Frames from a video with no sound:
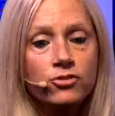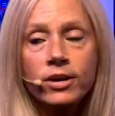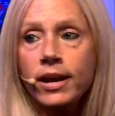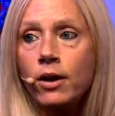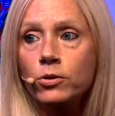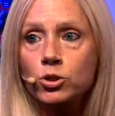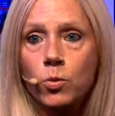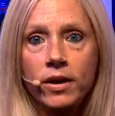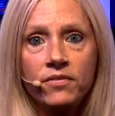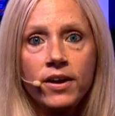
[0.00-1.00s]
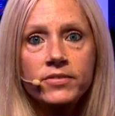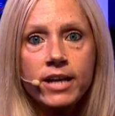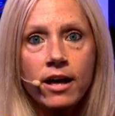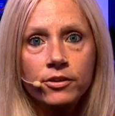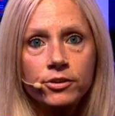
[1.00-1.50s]
right now are
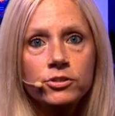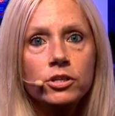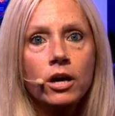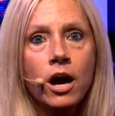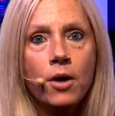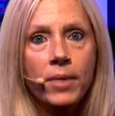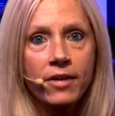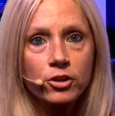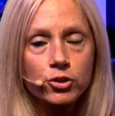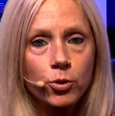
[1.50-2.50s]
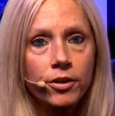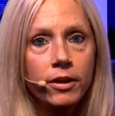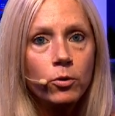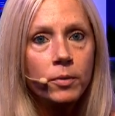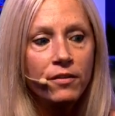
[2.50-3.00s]
$25. At the door, they
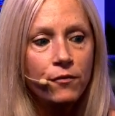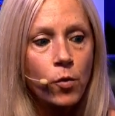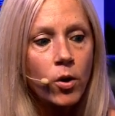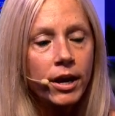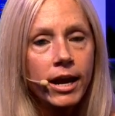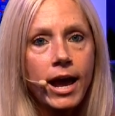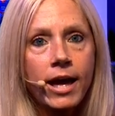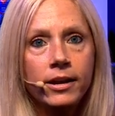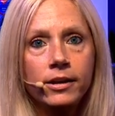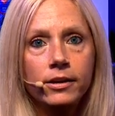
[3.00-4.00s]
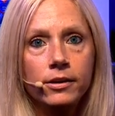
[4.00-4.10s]
will be $40. And